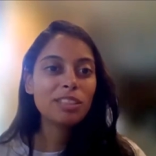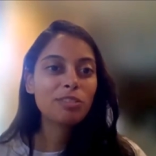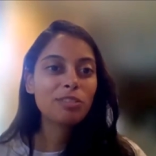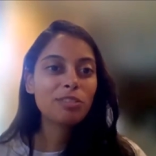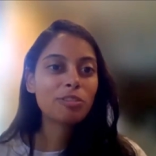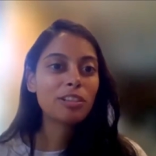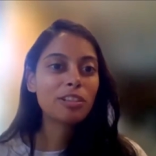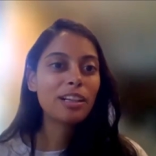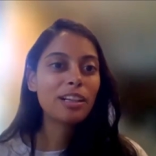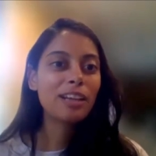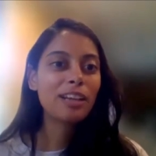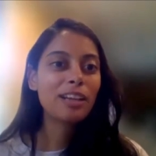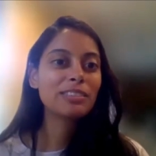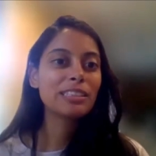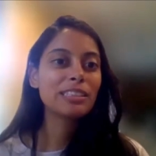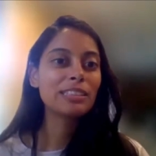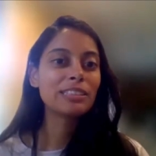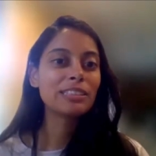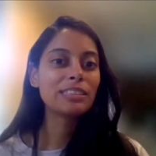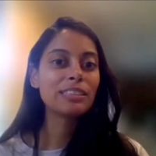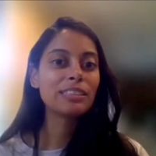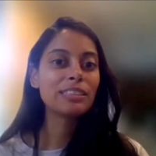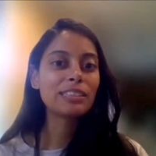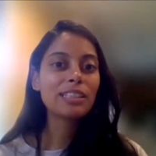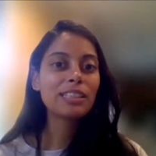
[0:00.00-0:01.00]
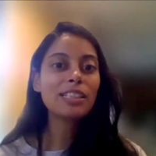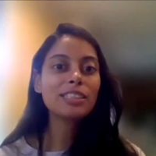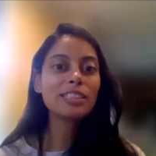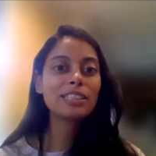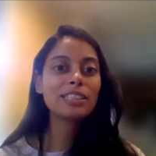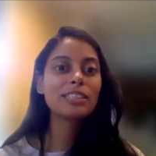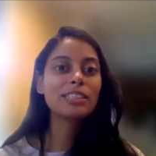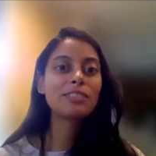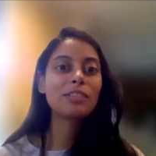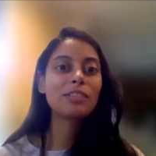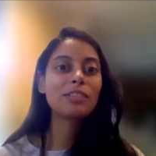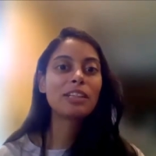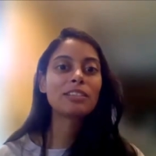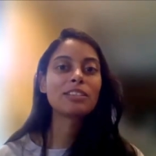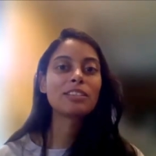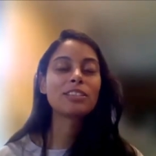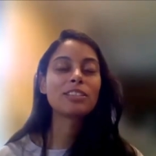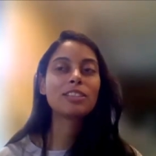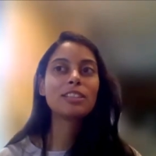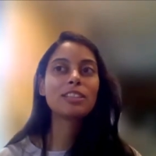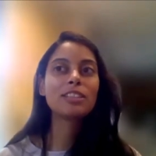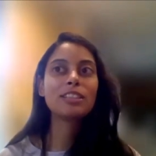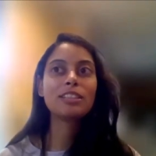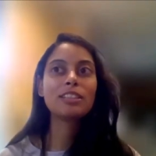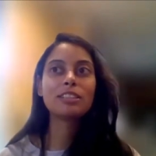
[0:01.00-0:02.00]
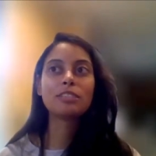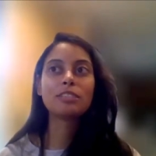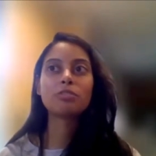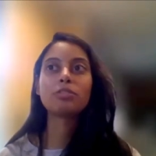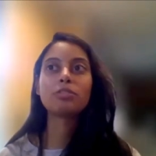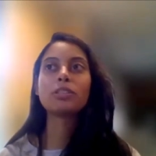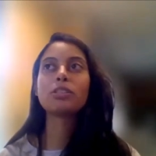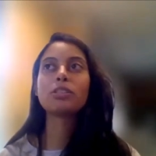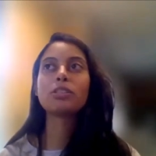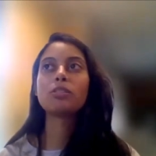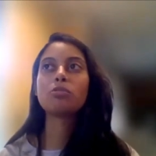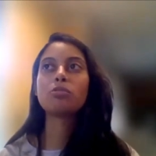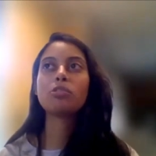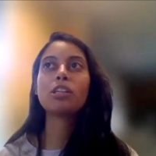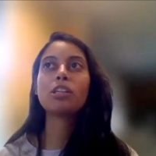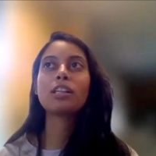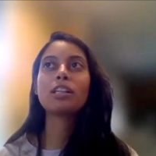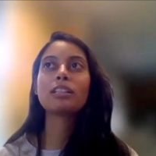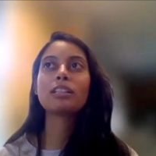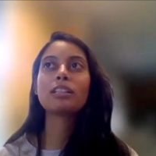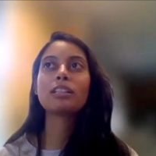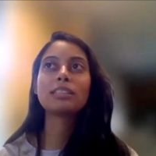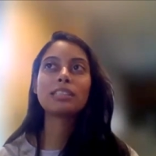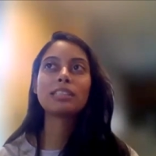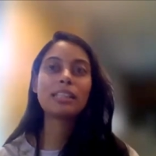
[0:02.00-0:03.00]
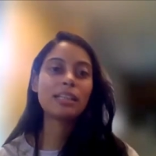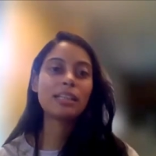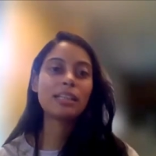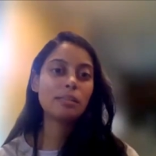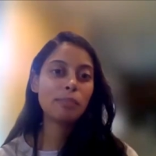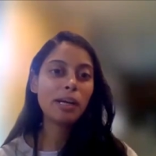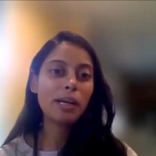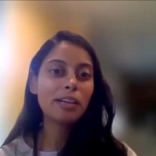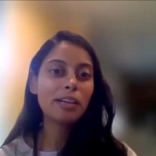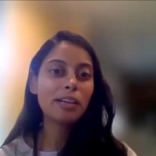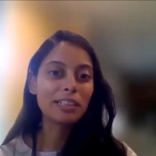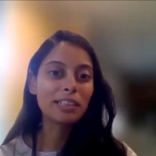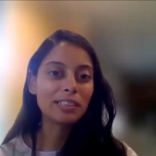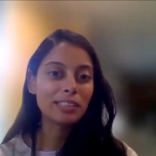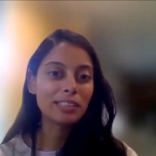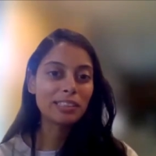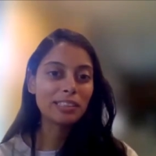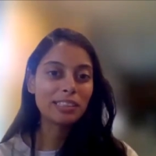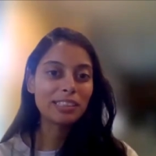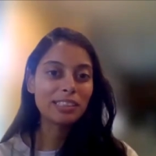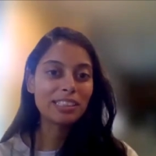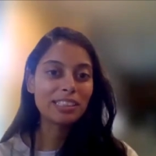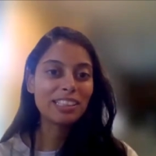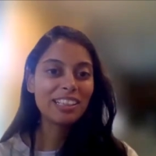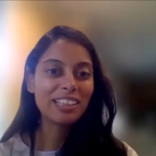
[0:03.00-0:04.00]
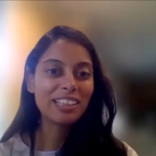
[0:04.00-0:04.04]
if we're having this discussion around learning in the flow of work, it's not about L and D